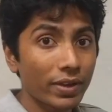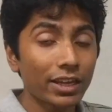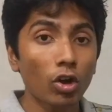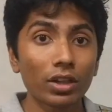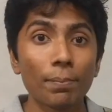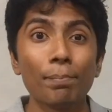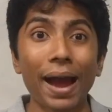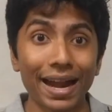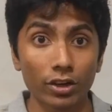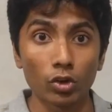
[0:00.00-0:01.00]
We can call them
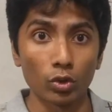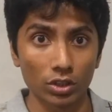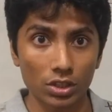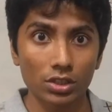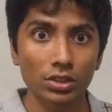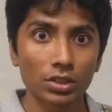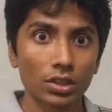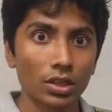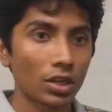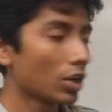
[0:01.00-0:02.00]
bad nodes.
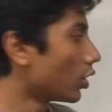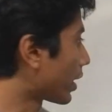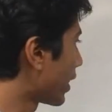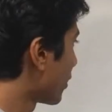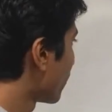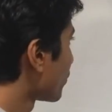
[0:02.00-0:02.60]
Okay.